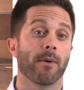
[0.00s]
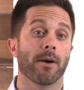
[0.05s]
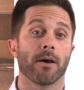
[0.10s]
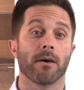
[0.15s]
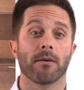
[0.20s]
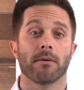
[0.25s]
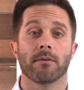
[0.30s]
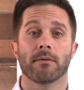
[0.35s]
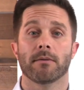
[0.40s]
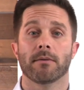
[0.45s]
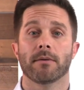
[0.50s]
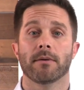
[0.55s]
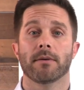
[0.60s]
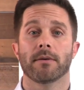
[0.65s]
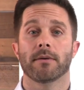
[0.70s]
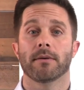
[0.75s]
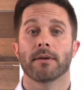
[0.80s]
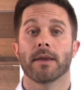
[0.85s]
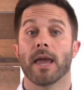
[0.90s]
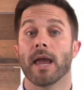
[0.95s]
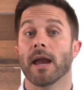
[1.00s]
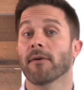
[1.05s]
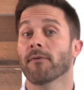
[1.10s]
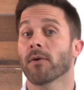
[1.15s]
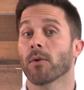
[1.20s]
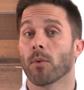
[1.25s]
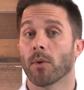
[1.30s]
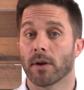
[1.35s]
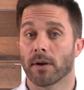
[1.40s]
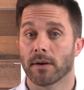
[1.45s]
Well,
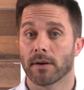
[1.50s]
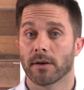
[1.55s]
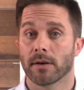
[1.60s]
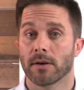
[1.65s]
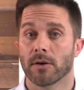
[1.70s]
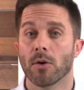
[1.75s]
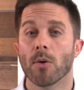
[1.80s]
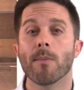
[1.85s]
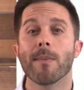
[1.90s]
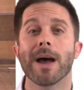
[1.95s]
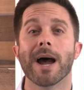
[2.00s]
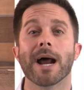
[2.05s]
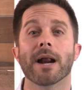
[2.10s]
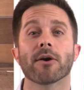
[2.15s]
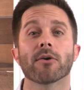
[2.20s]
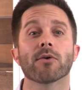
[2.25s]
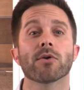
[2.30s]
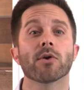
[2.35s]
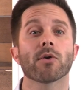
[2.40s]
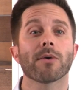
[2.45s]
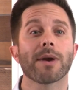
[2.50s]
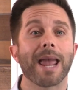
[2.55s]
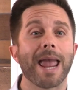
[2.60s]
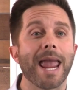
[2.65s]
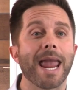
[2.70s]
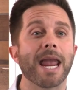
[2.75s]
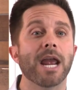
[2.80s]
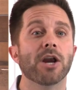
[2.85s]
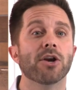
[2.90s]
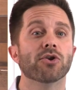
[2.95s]
everyone, no matter your
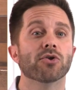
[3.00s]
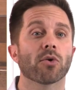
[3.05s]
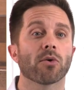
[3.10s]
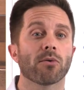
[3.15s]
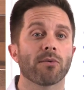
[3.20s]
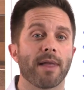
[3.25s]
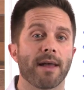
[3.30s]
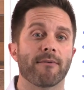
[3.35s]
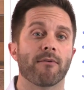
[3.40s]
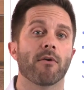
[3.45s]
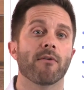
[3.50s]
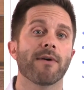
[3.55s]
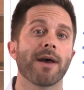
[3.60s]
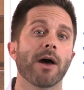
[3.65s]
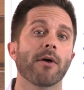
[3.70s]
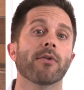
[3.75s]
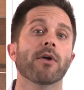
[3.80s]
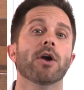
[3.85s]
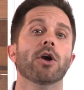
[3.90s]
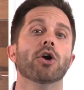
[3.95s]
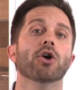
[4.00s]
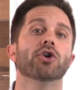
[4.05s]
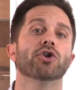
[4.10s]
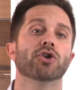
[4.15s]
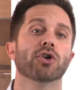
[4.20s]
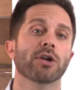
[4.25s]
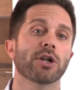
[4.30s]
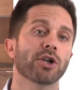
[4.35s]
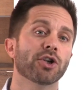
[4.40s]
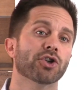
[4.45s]
age or level of health,
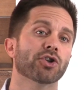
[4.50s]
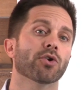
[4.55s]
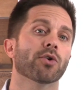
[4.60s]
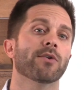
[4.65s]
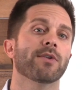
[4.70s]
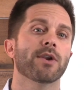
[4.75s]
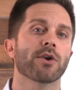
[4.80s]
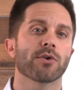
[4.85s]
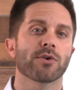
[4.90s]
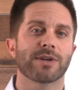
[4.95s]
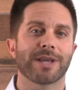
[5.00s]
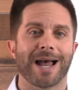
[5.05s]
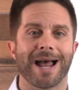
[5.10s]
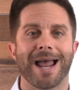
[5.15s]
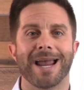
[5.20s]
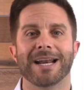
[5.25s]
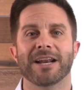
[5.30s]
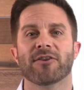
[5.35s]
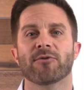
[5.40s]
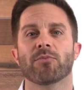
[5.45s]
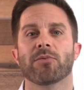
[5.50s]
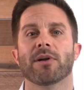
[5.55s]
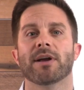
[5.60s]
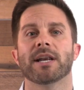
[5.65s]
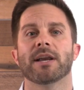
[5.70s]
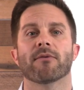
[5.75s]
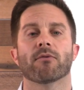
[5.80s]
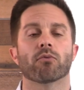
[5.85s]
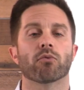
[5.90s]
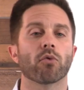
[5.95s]
should ensure that your diet has
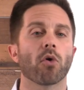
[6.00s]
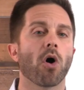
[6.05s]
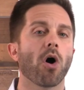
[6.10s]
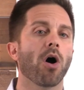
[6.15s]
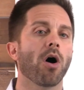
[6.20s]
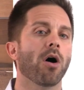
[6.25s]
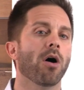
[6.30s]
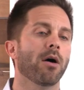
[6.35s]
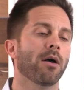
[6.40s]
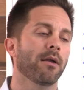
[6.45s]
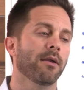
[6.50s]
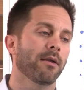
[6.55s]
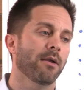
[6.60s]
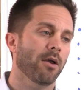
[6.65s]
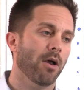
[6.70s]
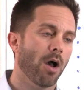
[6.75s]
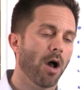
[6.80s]
plenty of raw,